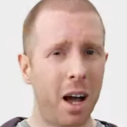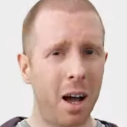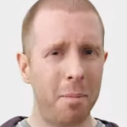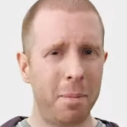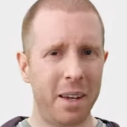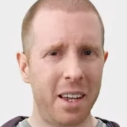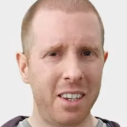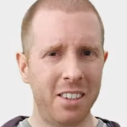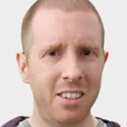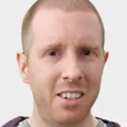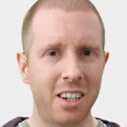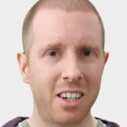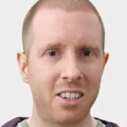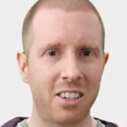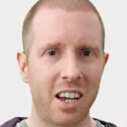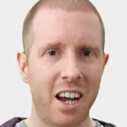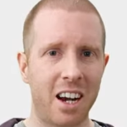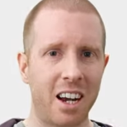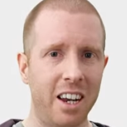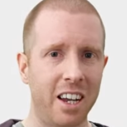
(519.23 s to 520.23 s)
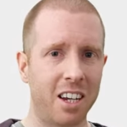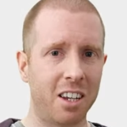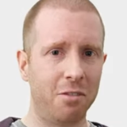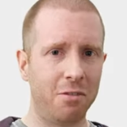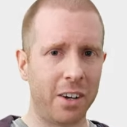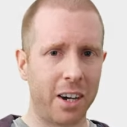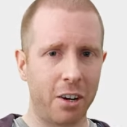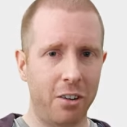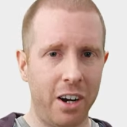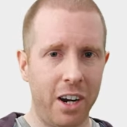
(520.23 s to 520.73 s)
lab isn't exactly a
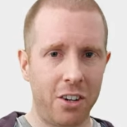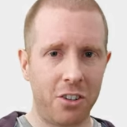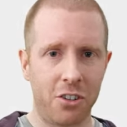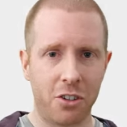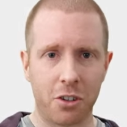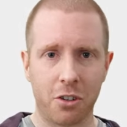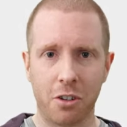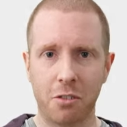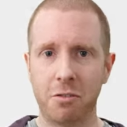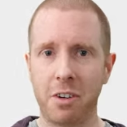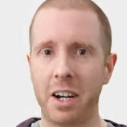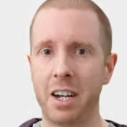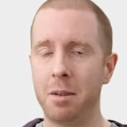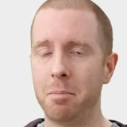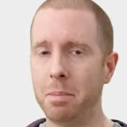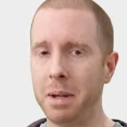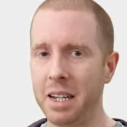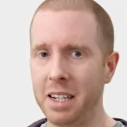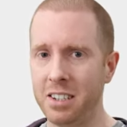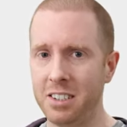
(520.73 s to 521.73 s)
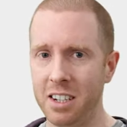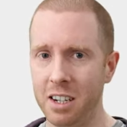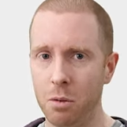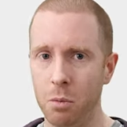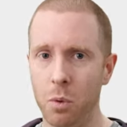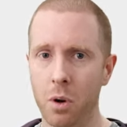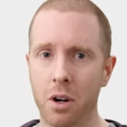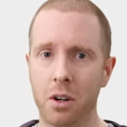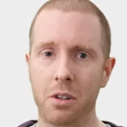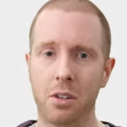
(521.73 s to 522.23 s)
configuration you're going to find at P C
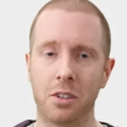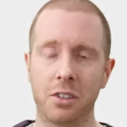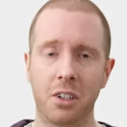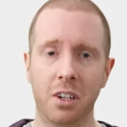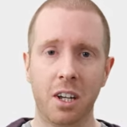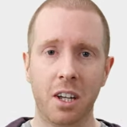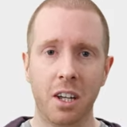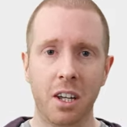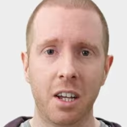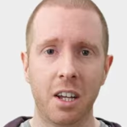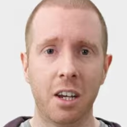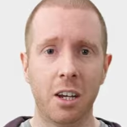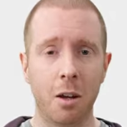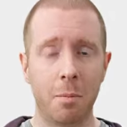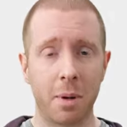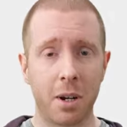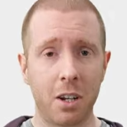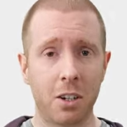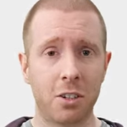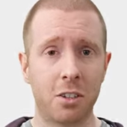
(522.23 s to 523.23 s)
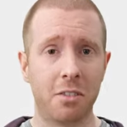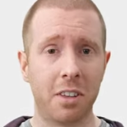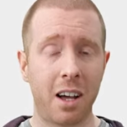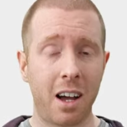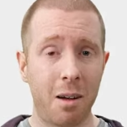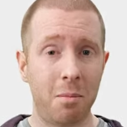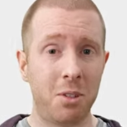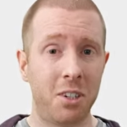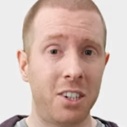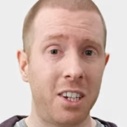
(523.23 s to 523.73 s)
World. Now, because of
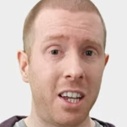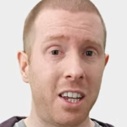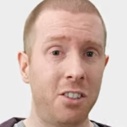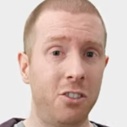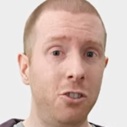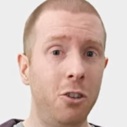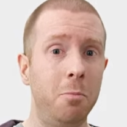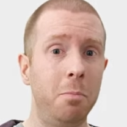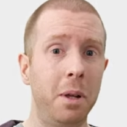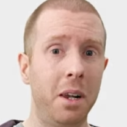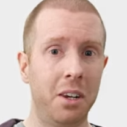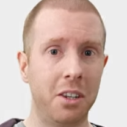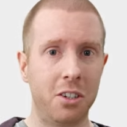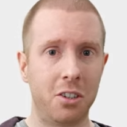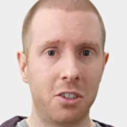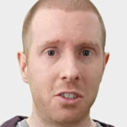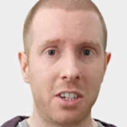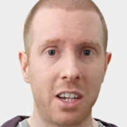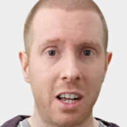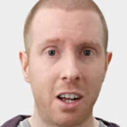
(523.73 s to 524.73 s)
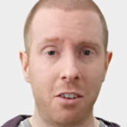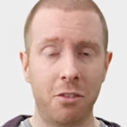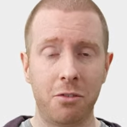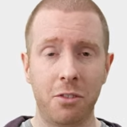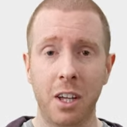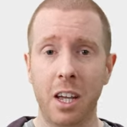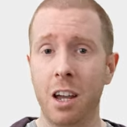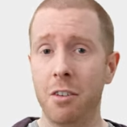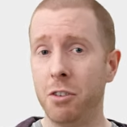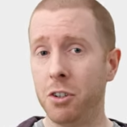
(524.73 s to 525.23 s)
that, I'm suggesting you build it
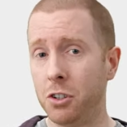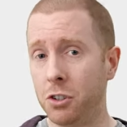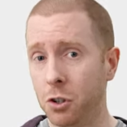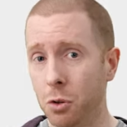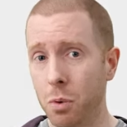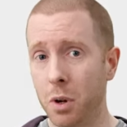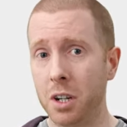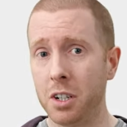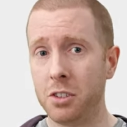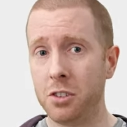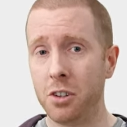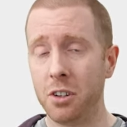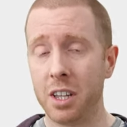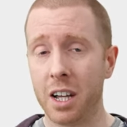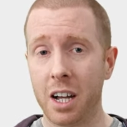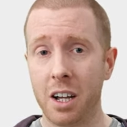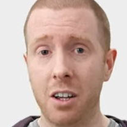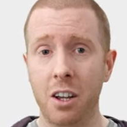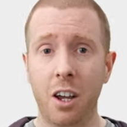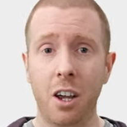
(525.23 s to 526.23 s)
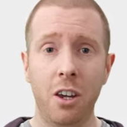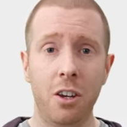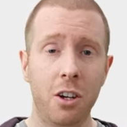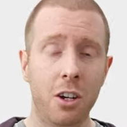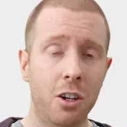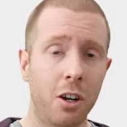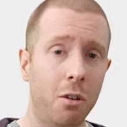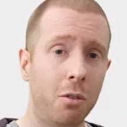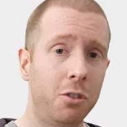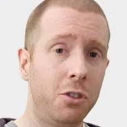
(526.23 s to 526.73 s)
yourself. If you don't want to do that,
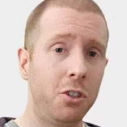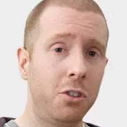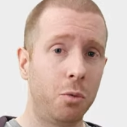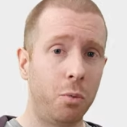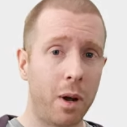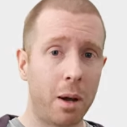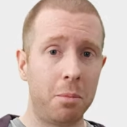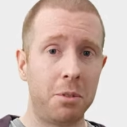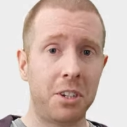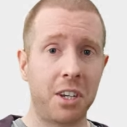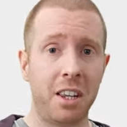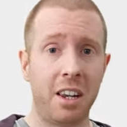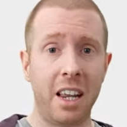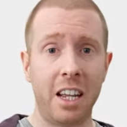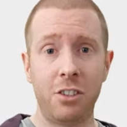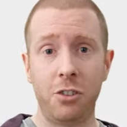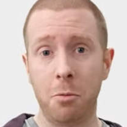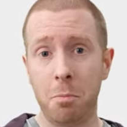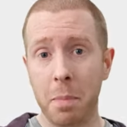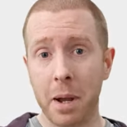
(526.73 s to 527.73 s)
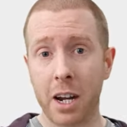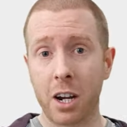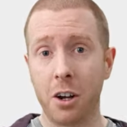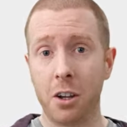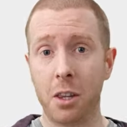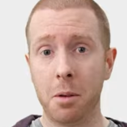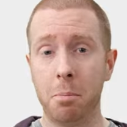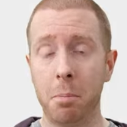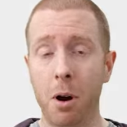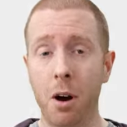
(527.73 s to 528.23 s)
you can always use a website that lets you pick
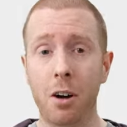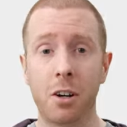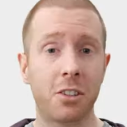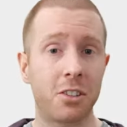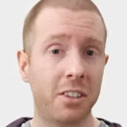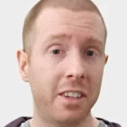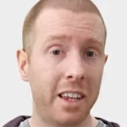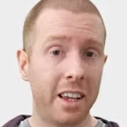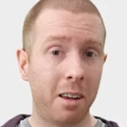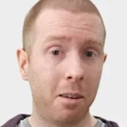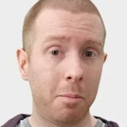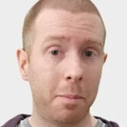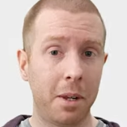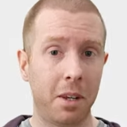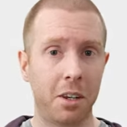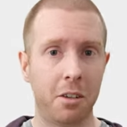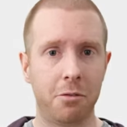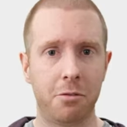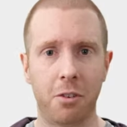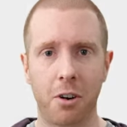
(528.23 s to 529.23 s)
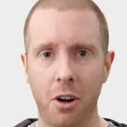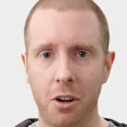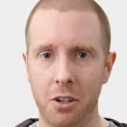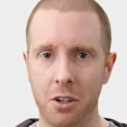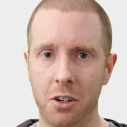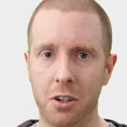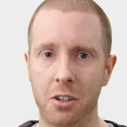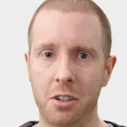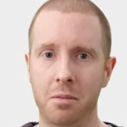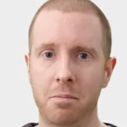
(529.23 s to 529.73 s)
out the parts and they'll build it for
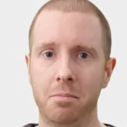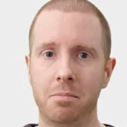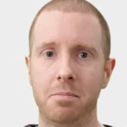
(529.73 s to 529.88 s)
you.